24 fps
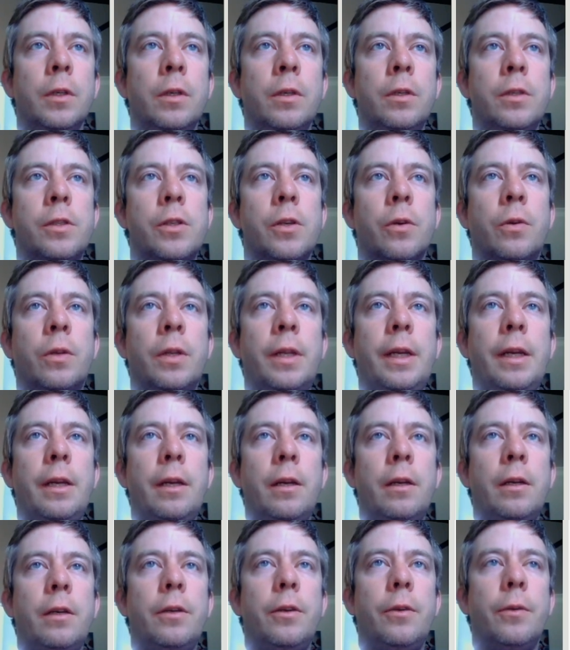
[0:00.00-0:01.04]
So
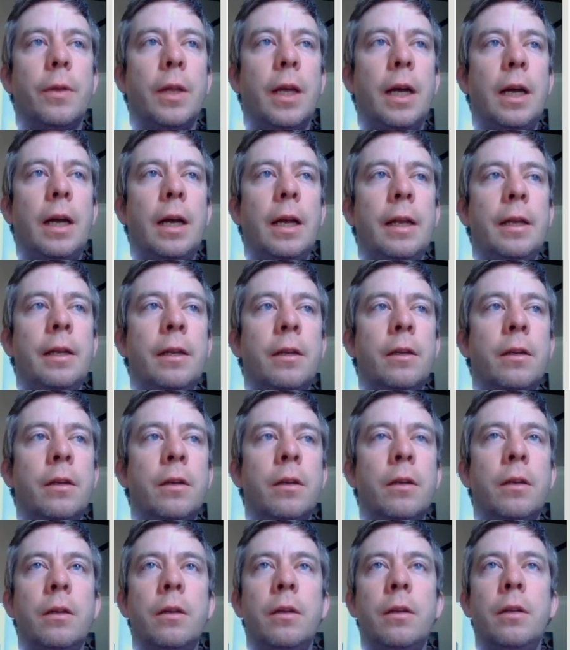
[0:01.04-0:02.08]
clear, new line,
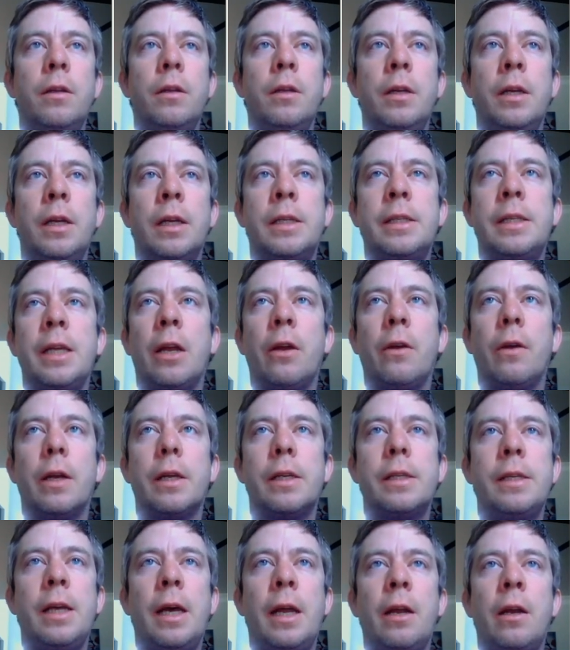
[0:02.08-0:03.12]
etc.,
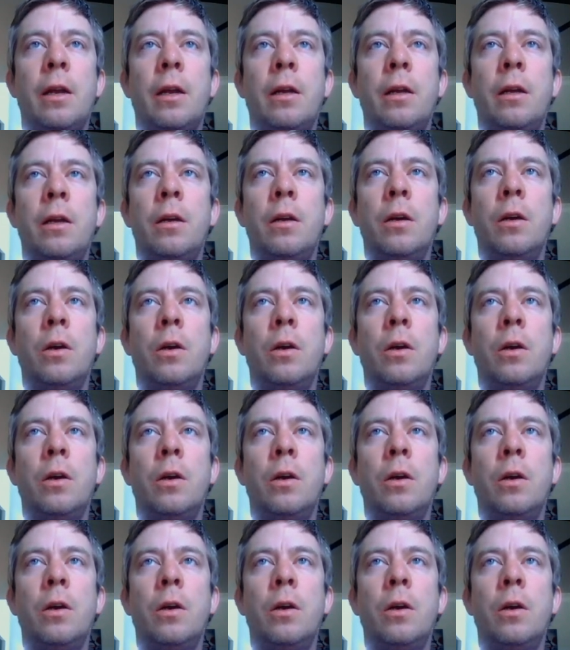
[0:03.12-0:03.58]
etc